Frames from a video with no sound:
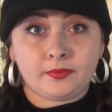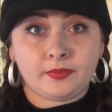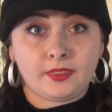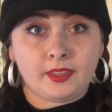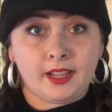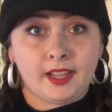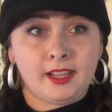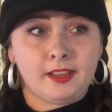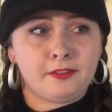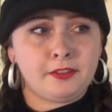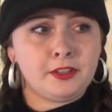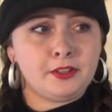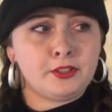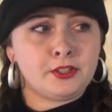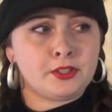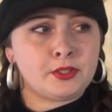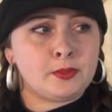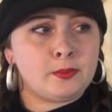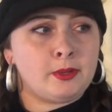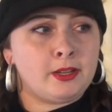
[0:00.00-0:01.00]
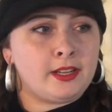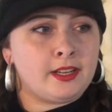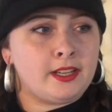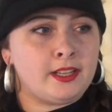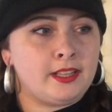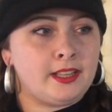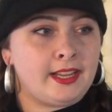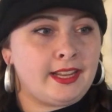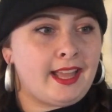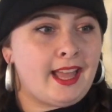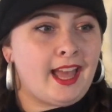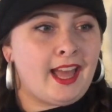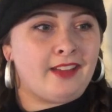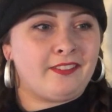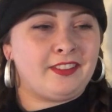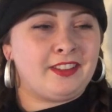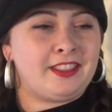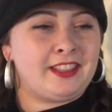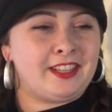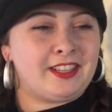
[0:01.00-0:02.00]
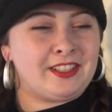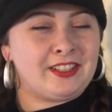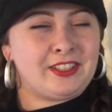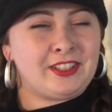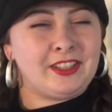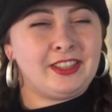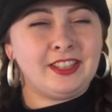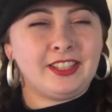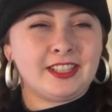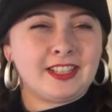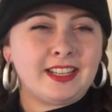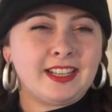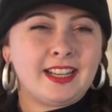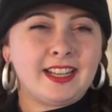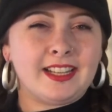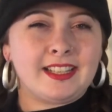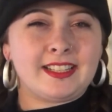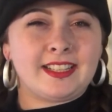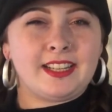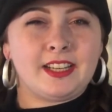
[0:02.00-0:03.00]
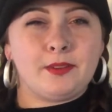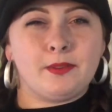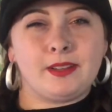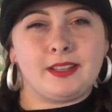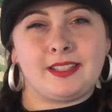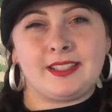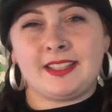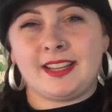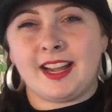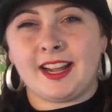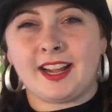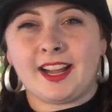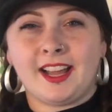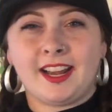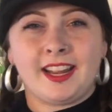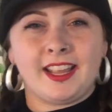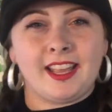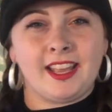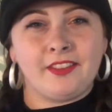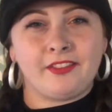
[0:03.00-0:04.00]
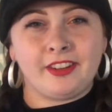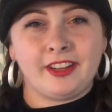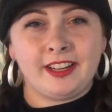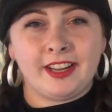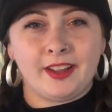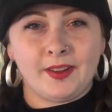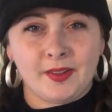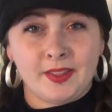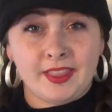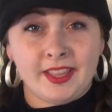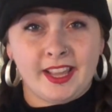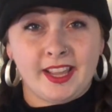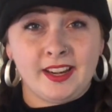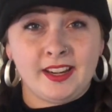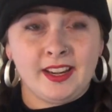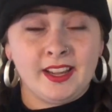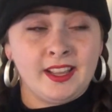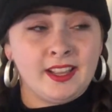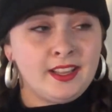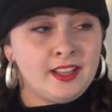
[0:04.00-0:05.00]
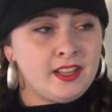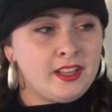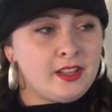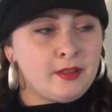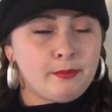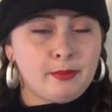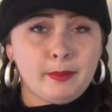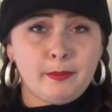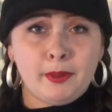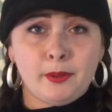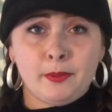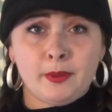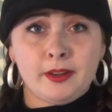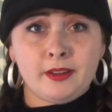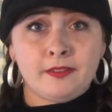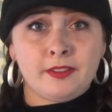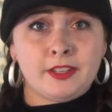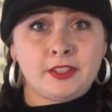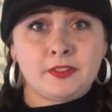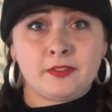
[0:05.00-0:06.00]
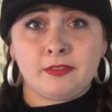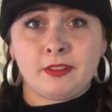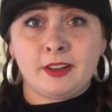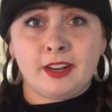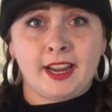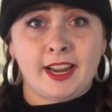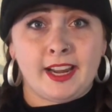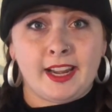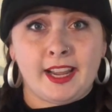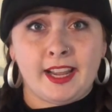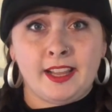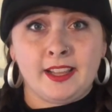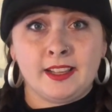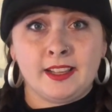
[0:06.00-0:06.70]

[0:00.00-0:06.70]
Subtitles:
If you just wanna like have it there to look nice and you wanna snack on it every now and then, maybe one of each variety,